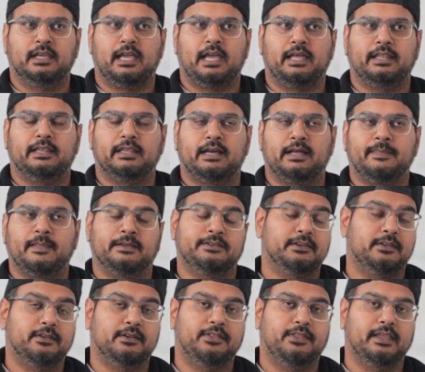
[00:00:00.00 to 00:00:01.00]
And that's
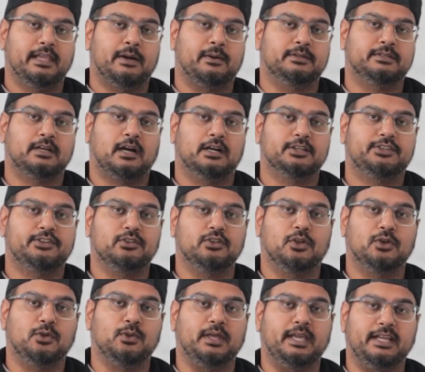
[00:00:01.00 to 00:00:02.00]
the other thing, I would talk to your
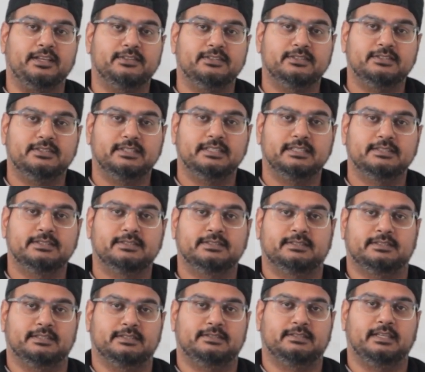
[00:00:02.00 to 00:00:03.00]
local agencies
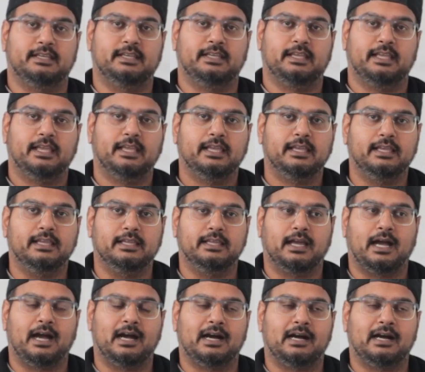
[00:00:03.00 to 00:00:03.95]
to say, hey,